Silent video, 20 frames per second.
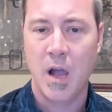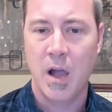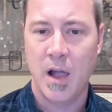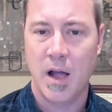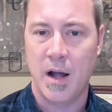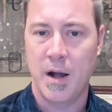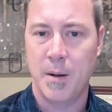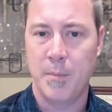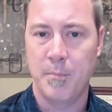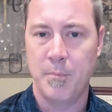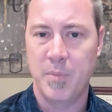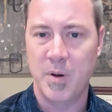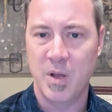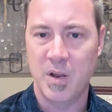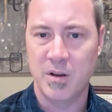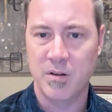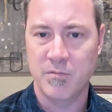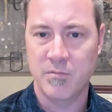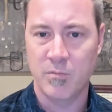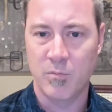Um, but
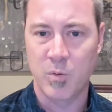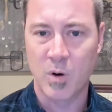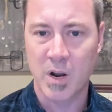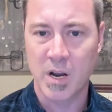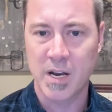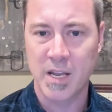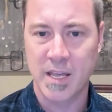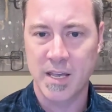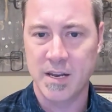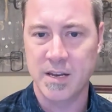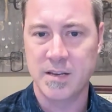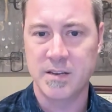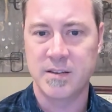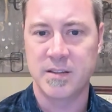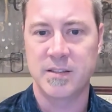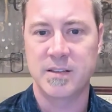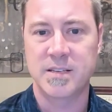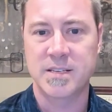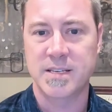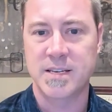we're gonna get into
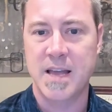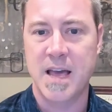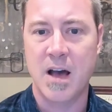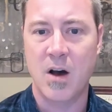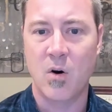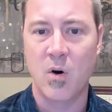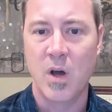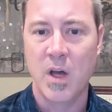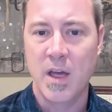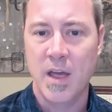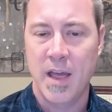this now